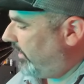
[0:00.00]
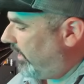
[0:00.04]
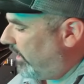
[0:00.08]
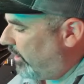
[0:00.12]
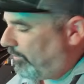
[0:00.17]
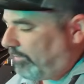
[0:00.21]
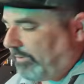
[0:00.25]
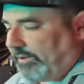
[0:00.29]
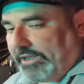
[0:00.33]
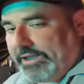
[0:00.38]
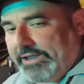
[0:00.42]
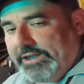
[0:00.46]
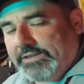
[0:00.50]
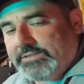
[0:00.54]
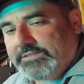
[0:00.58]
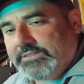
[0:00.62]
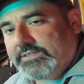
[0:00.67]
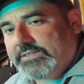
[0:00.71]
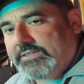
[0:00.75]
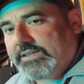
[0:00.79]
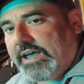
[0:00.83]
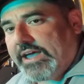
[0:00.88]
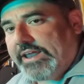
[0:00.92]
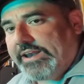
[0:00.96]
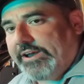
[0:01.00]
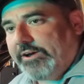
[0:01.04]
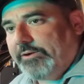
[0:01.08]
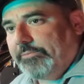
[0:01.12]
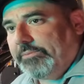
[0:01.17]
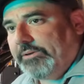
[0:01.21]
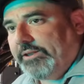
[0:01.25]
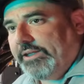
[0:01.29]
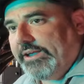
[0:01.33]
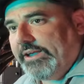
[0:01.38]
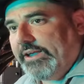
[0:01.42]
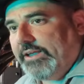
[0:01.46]
airplanes, the side
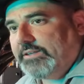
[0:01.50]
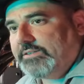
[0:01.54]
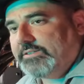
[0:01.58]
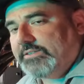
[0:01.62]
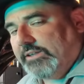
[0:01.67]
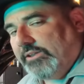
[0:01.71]
airplanes,